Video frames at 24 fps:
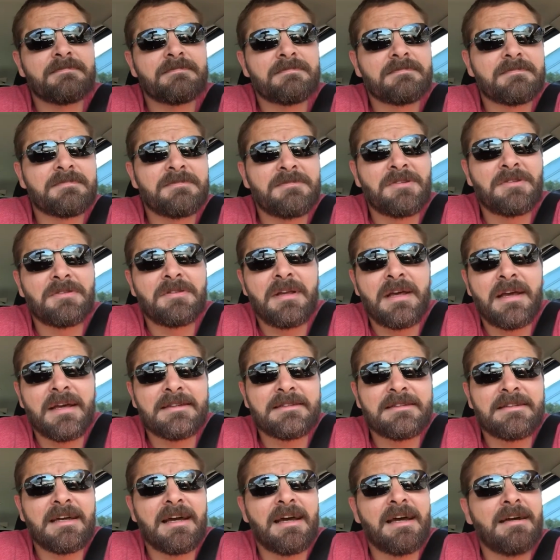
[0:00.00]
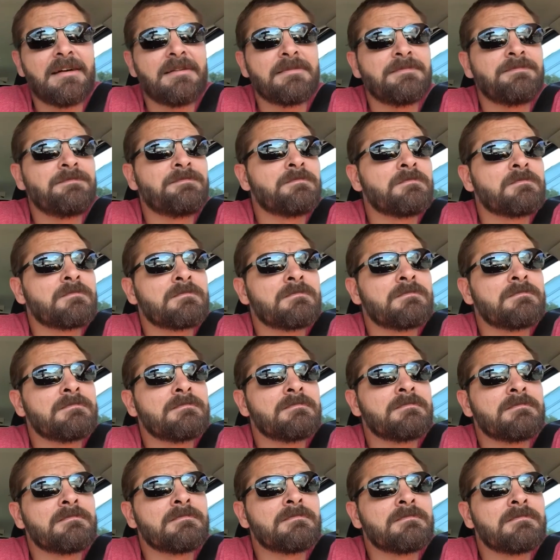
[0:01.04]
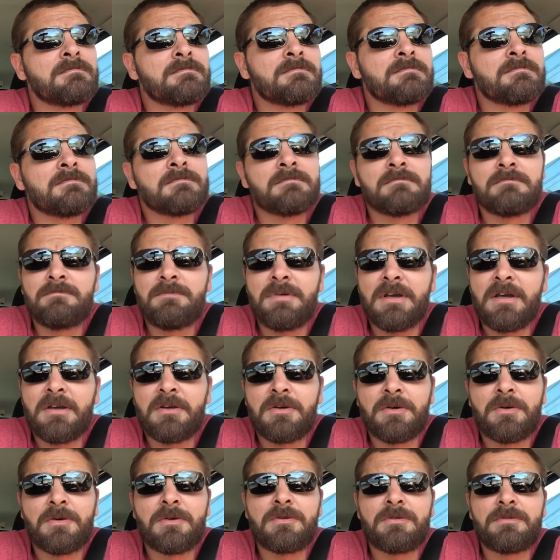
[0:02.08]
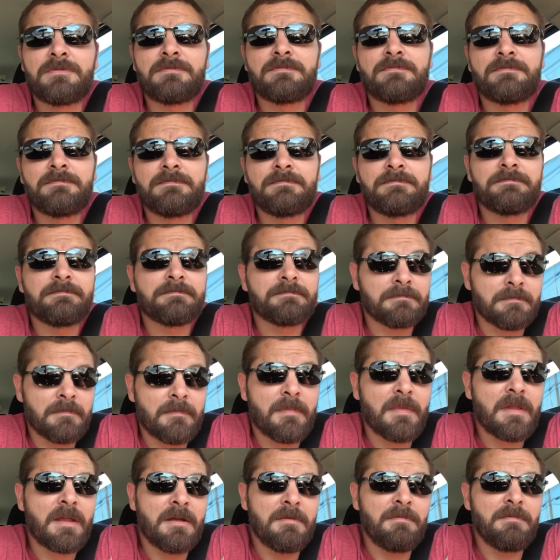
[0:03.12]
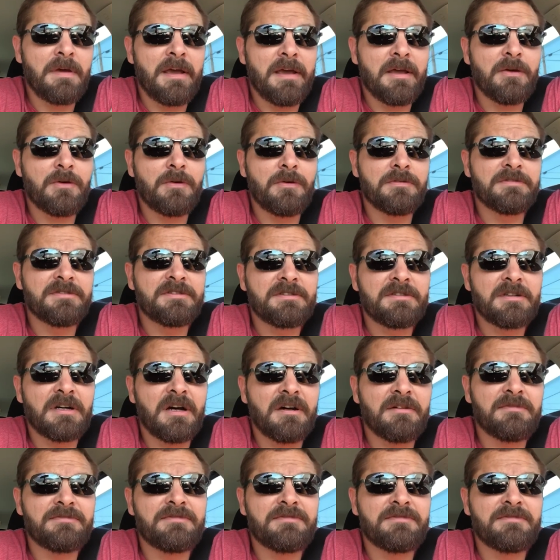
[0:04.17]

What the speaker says: till next time, be cool and make cool stuff.